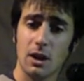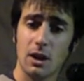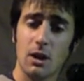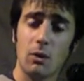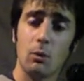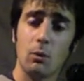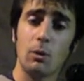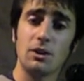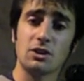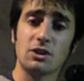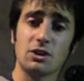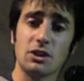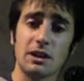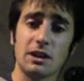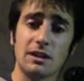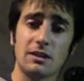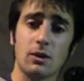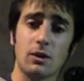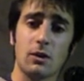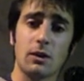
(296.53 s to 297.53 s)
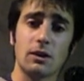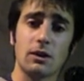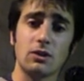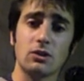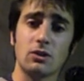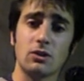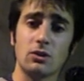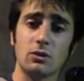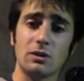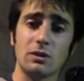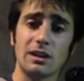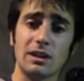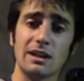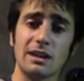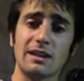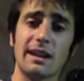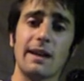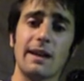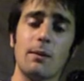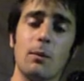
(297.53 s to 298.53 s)
which is going to
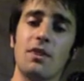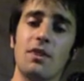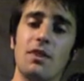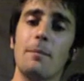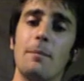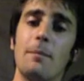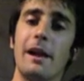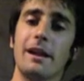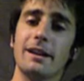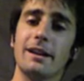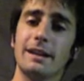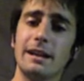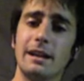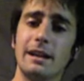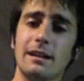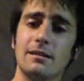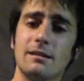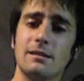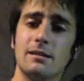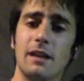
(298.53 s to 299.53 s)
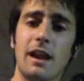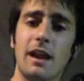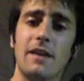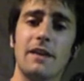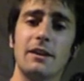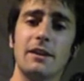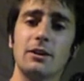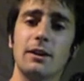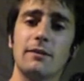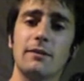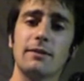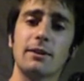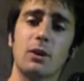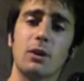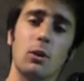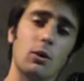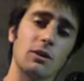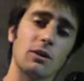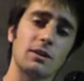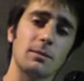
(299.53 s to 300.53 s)
dictate what the melody is, and then you have the
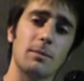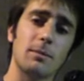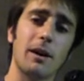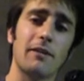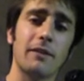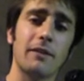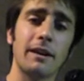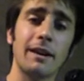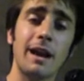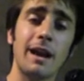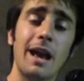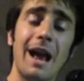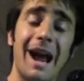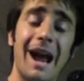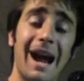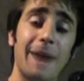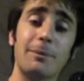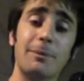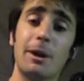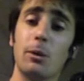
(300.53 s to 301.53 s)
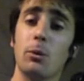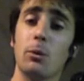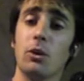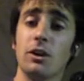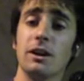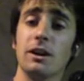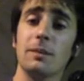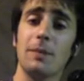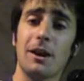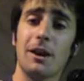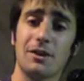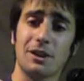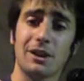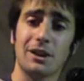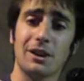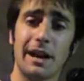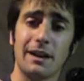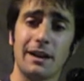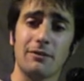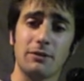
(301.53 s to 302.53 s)
chords above it. I'm not worried about the
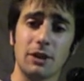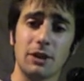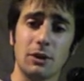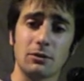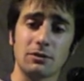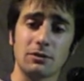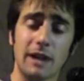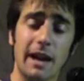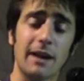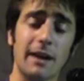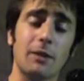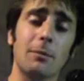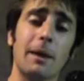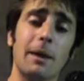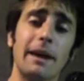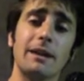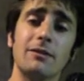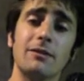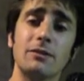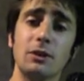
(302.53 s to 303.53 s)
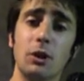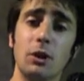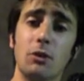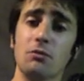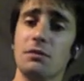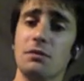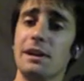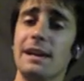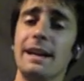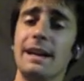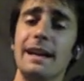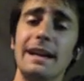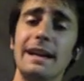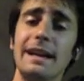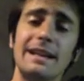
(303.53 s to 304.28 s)
line of notes. I don't mind if you don't read it. It